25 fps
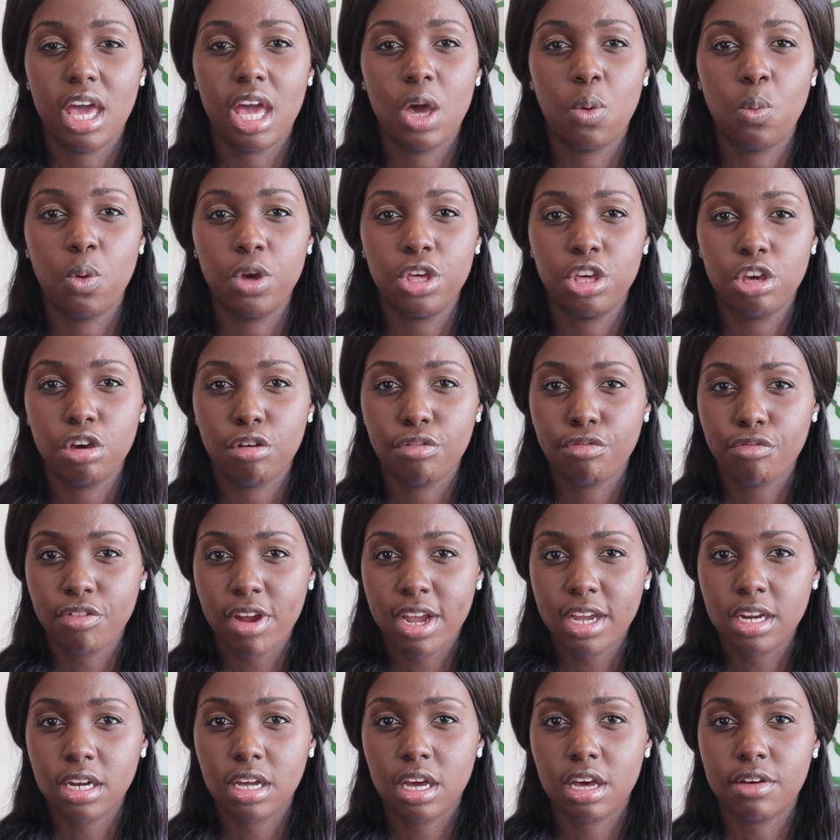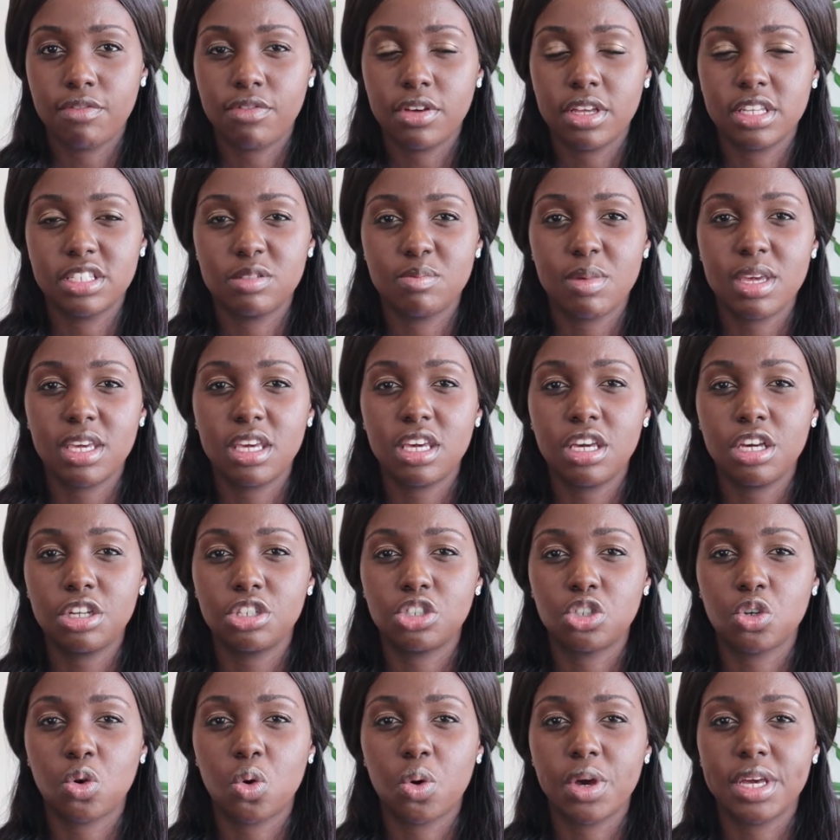And what you're afraid of is making
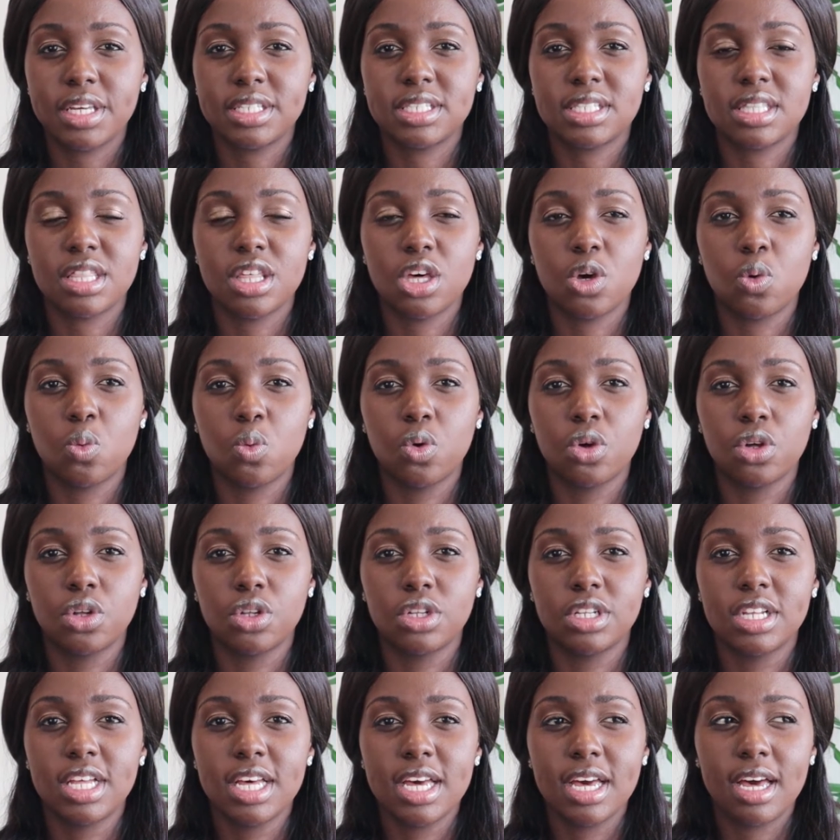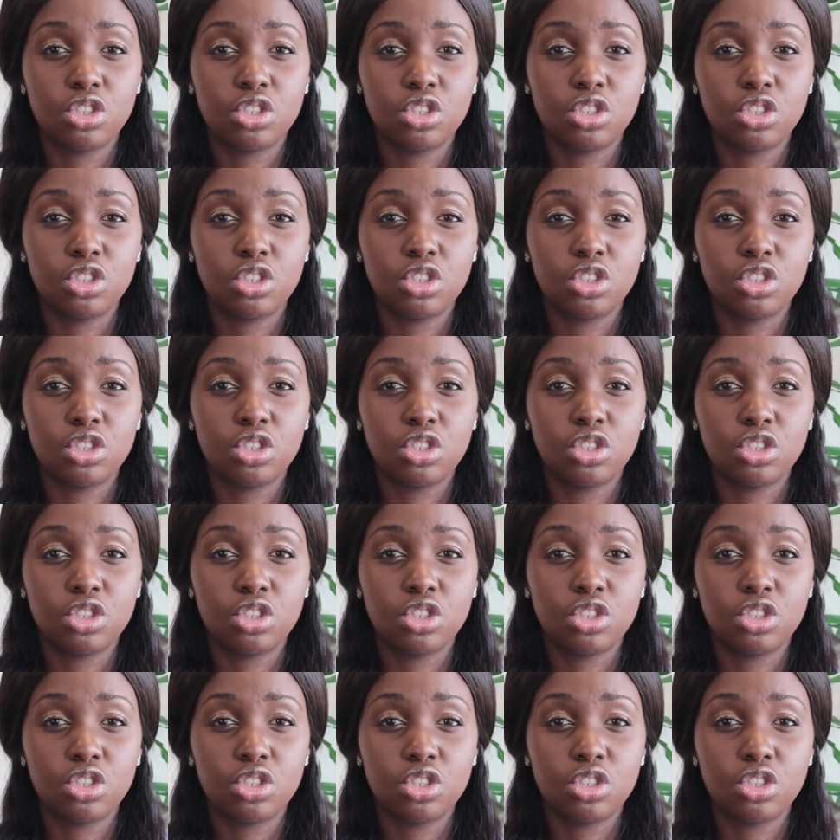a choice that will